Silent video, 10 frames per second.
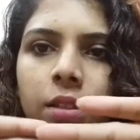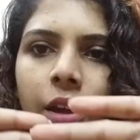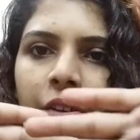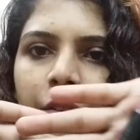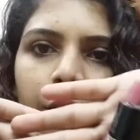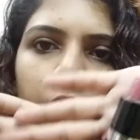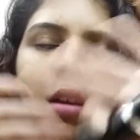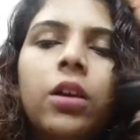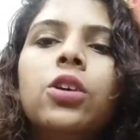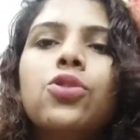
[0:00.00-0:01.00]
They're
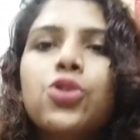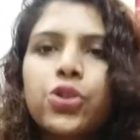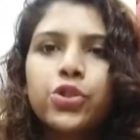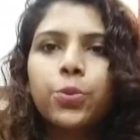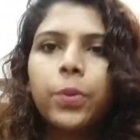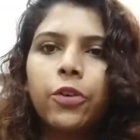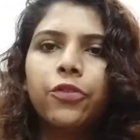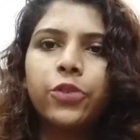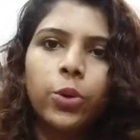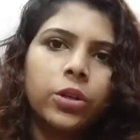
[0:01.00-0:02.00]
super
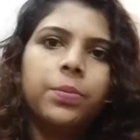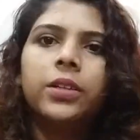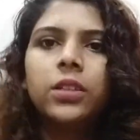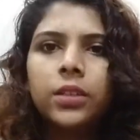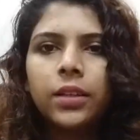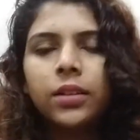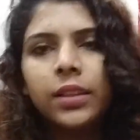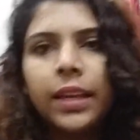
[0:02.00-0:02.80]
affordable.